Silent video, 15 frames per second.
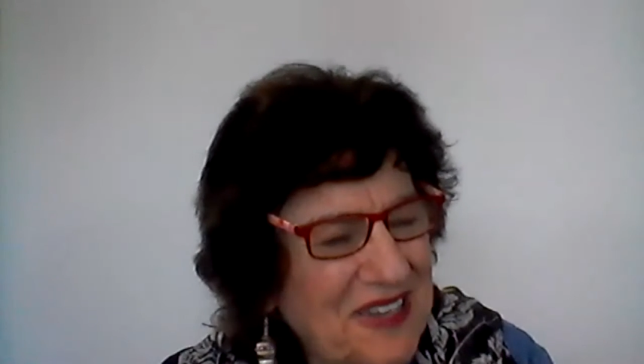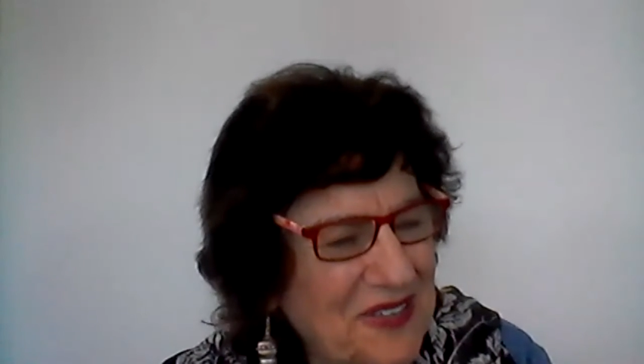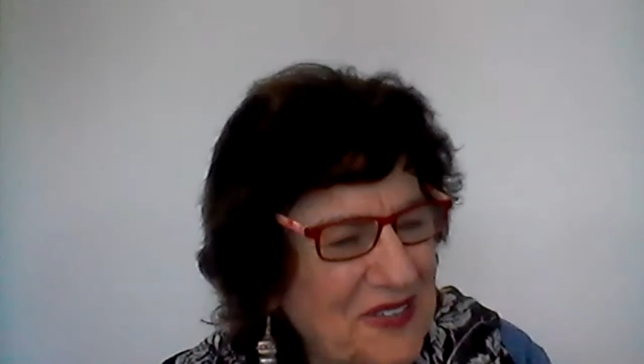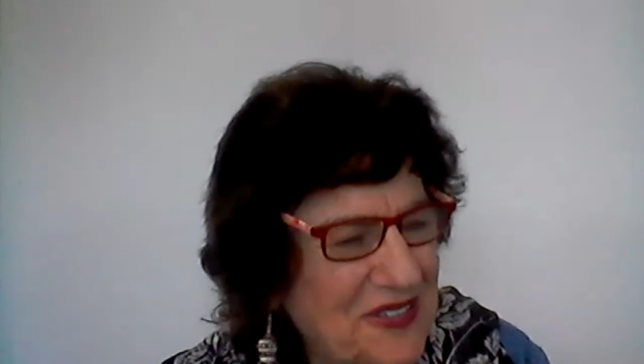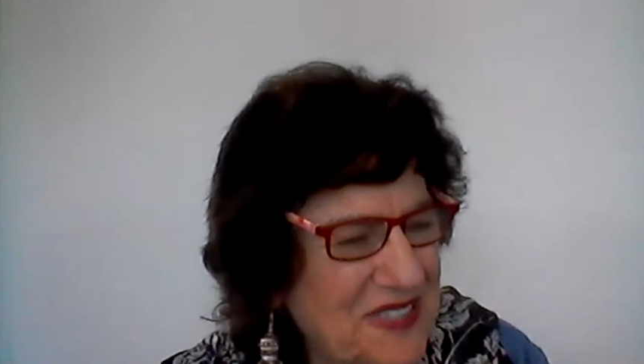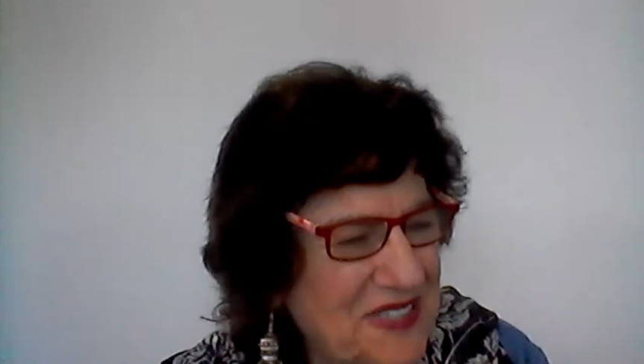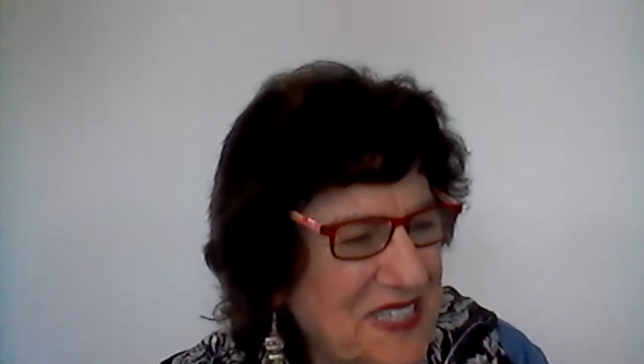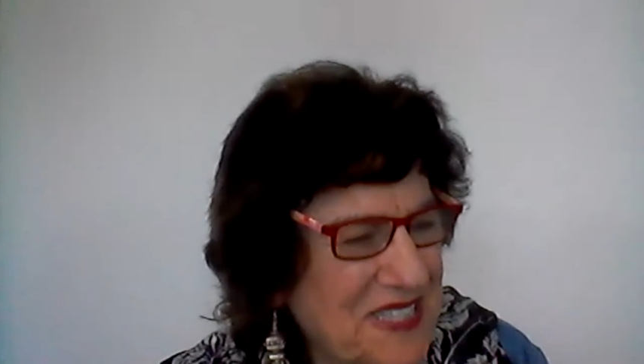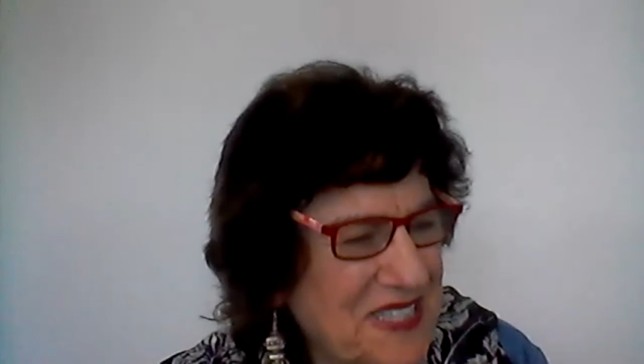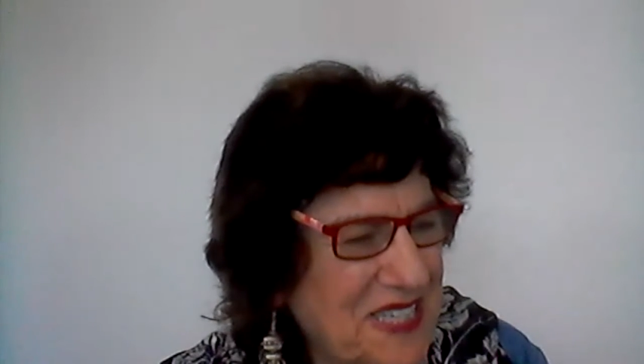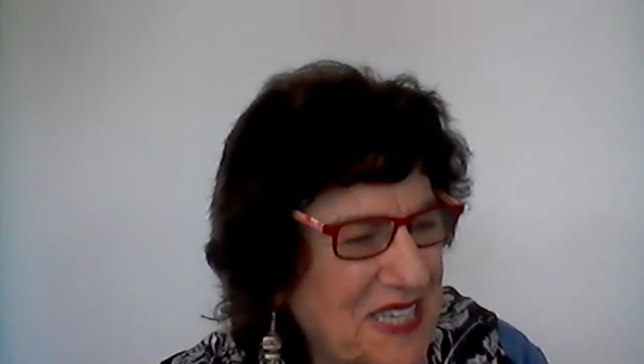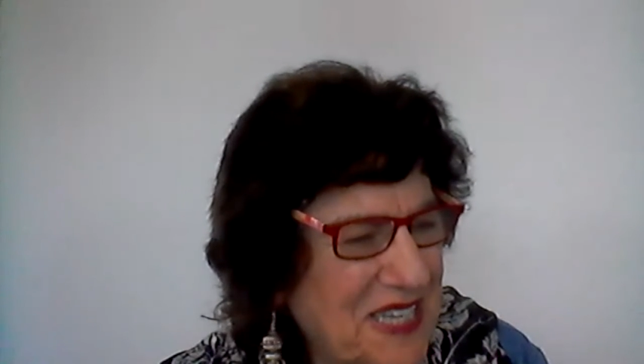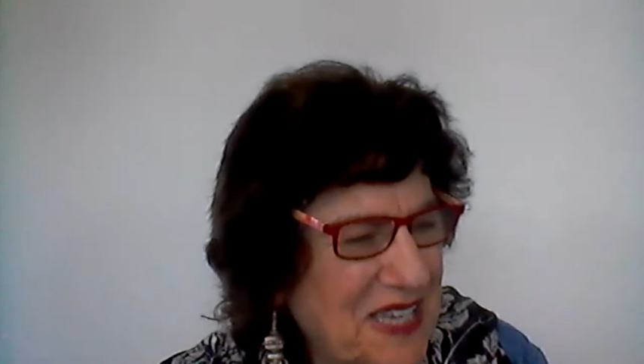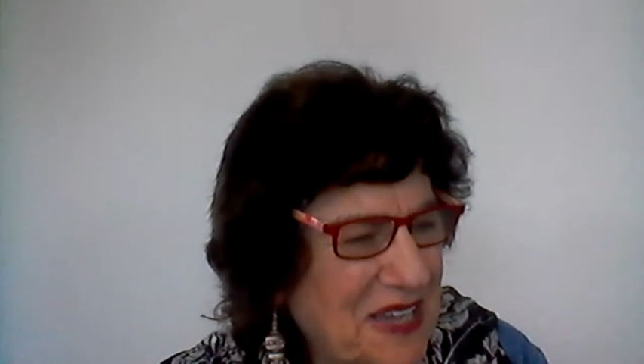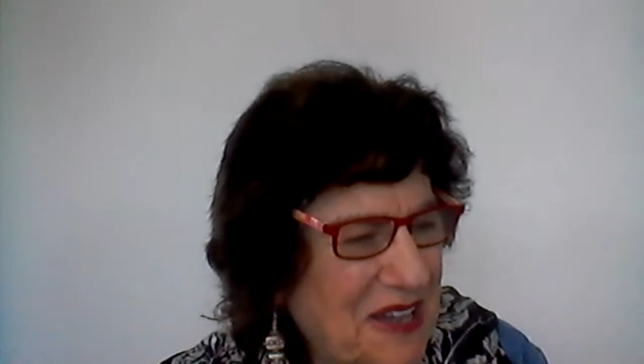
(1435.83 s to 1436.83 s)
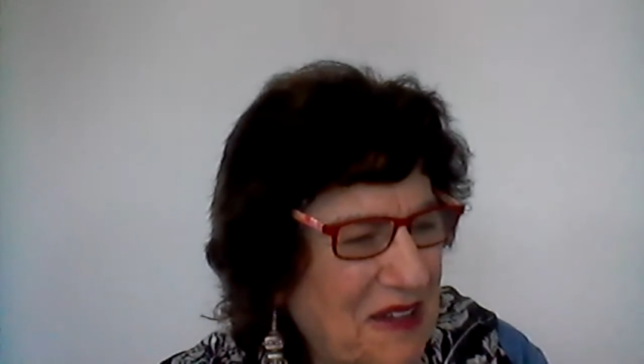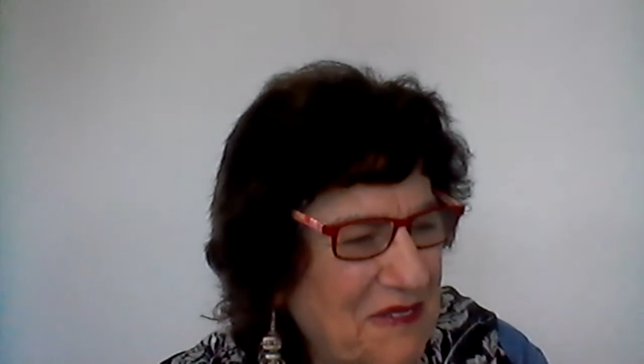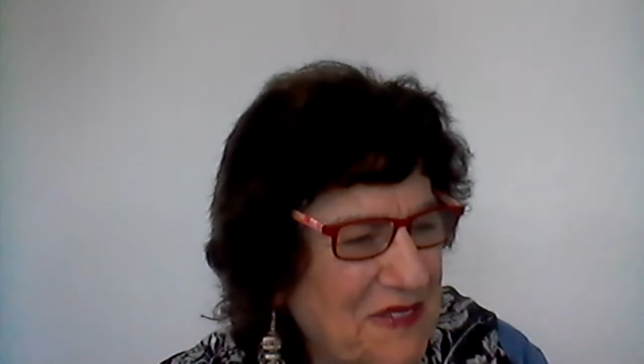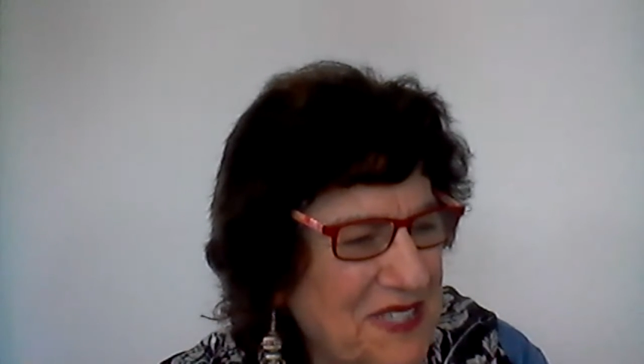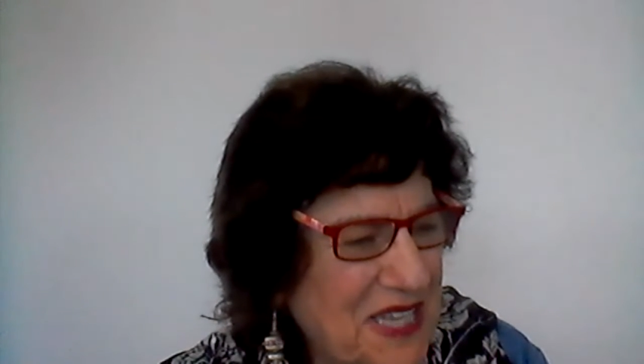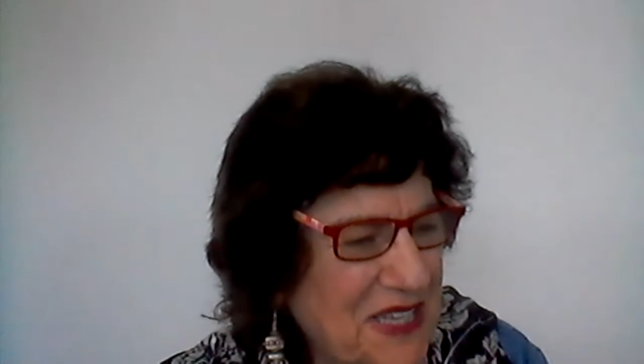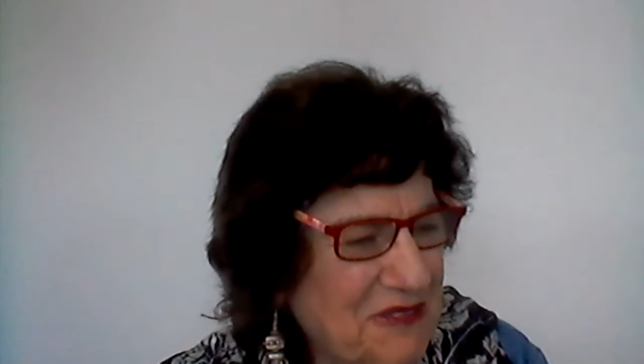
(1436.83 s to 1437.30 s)
who is the
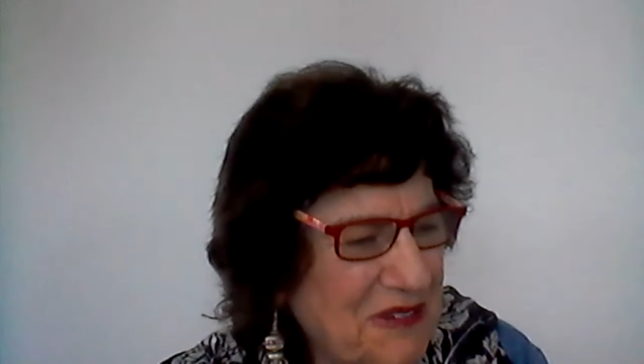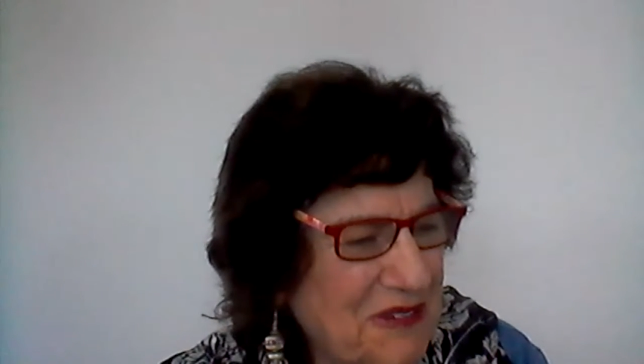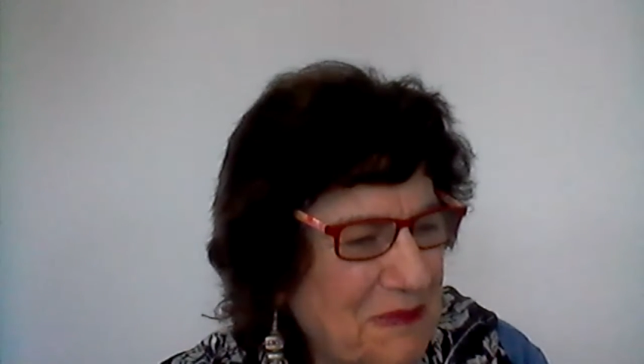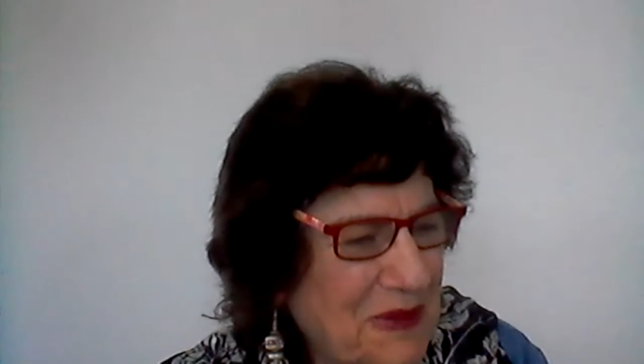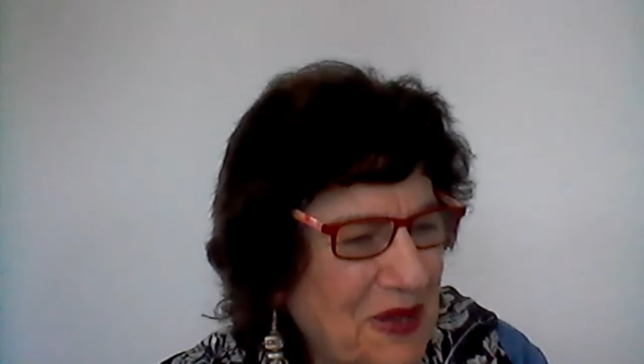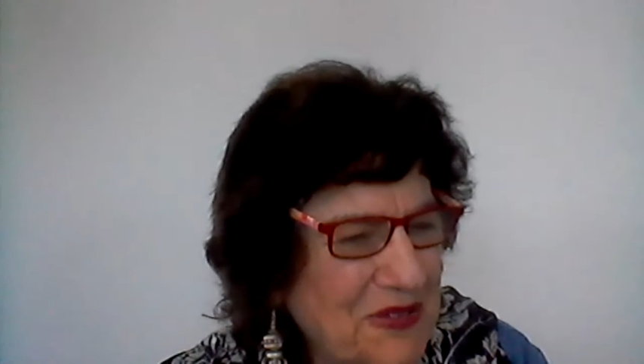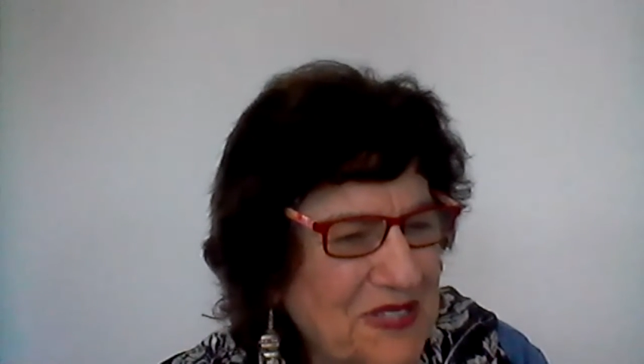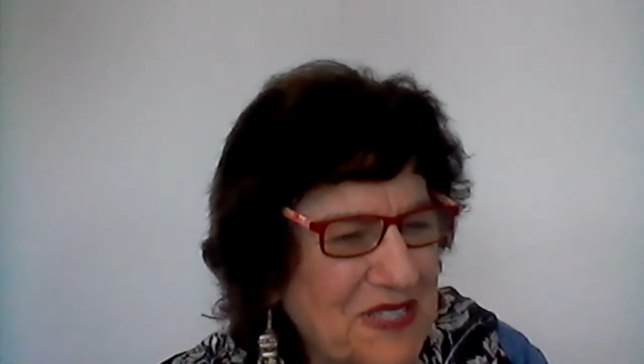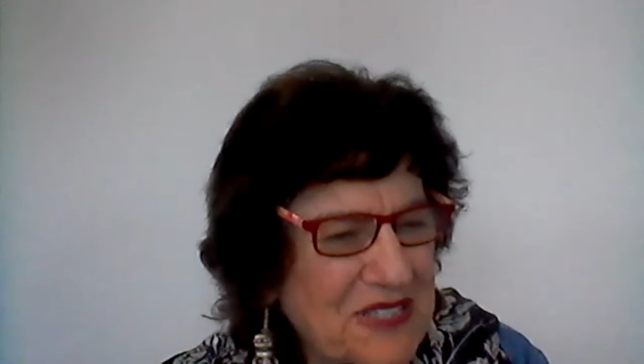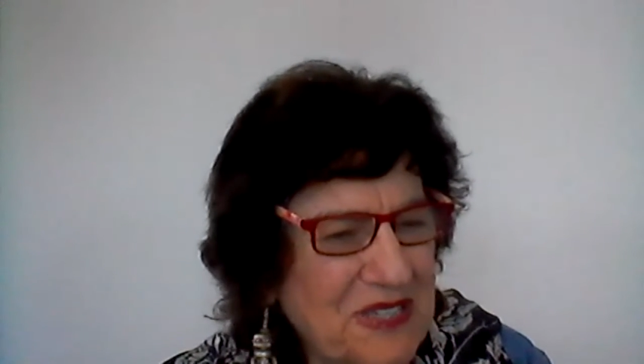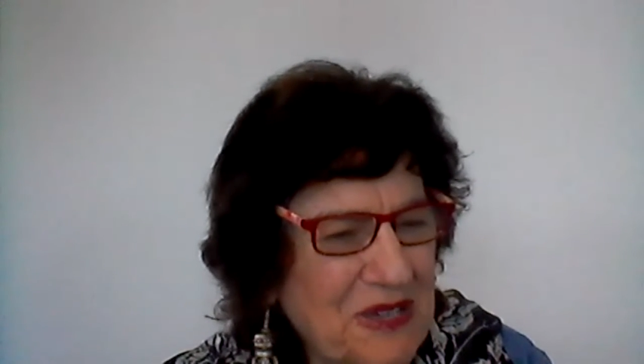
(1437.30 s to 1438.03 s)
CEO of Century Boats